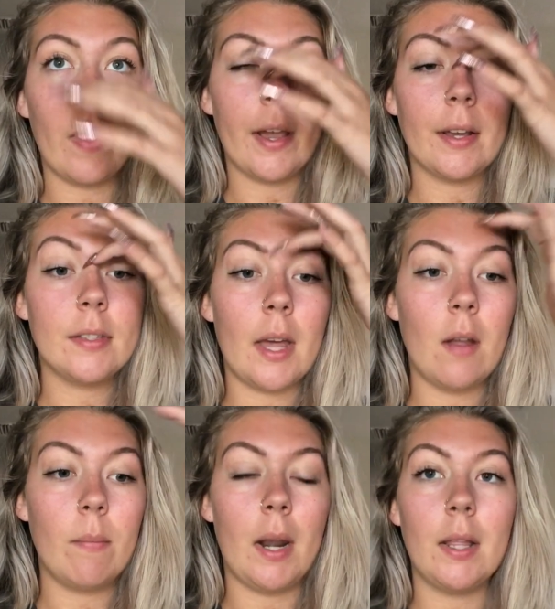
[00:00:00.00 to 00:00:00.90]
Like I said,
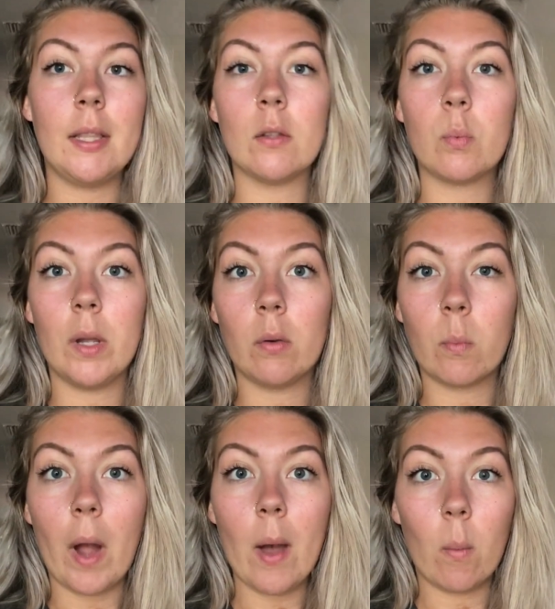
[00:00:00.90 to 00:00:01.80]
I've been in this weird
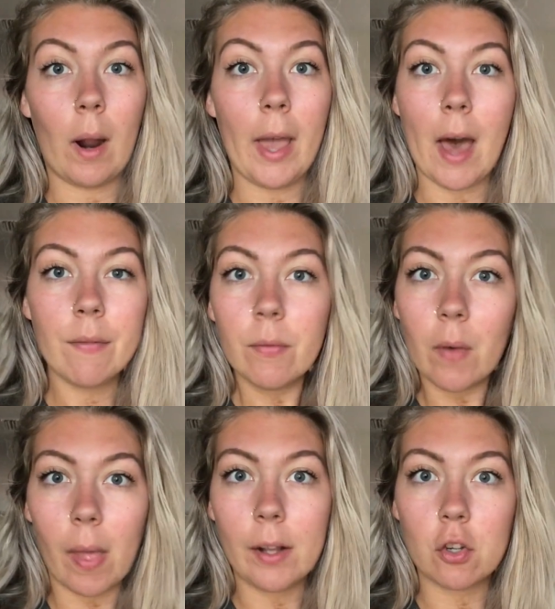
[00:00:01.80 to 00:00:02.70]
rut where I haven't
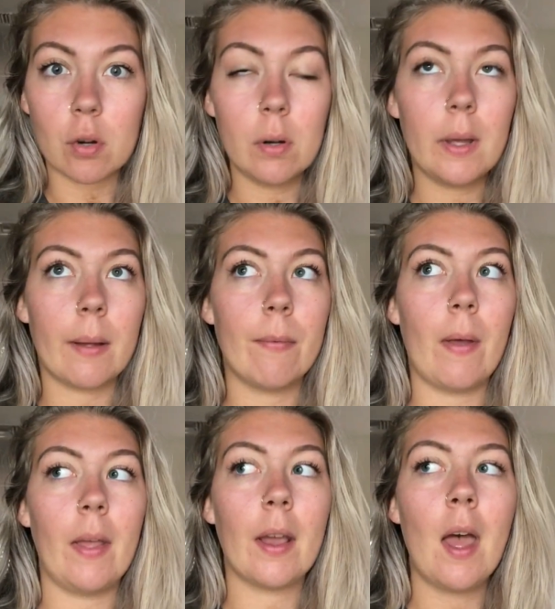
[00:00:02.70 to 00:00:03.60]
felt like journaling. I
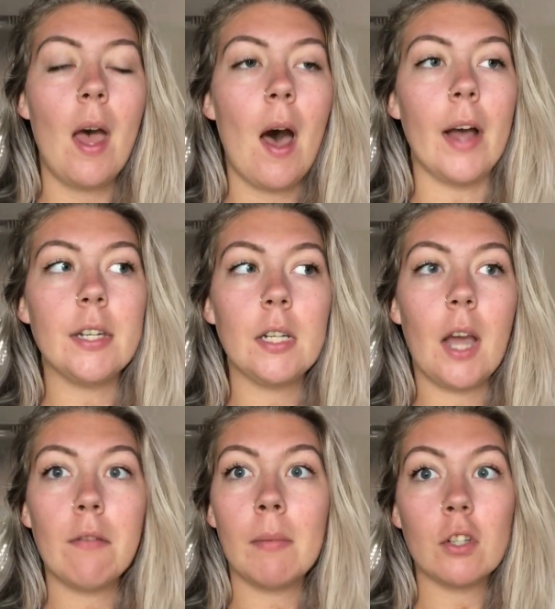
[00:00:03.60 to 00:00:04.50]
felt like I didn't
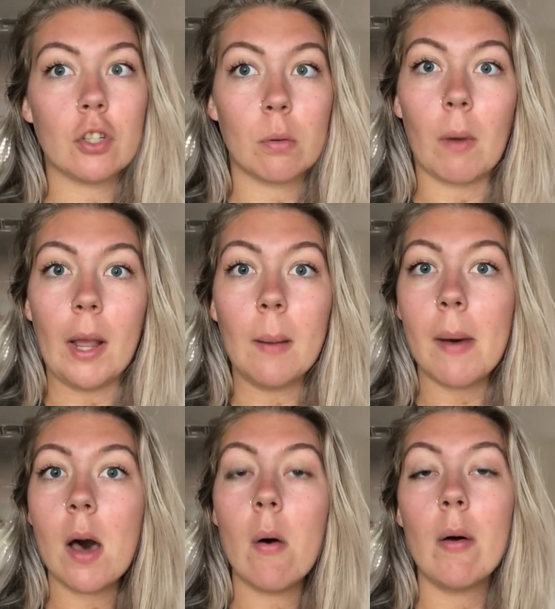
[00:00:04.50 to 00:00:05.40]
have much to write
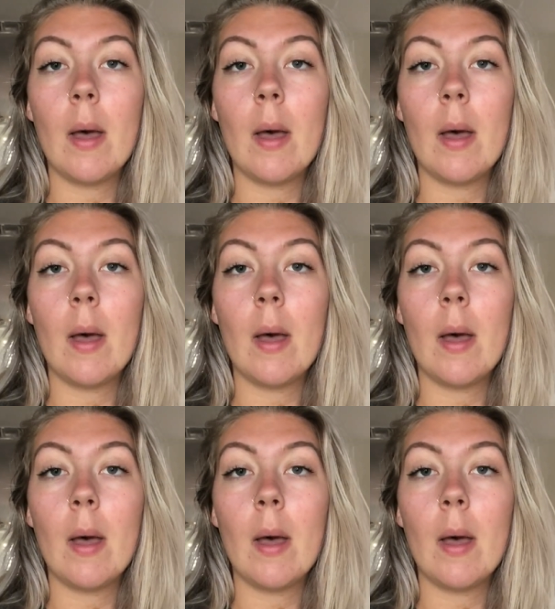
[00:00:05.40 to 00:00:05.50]
about,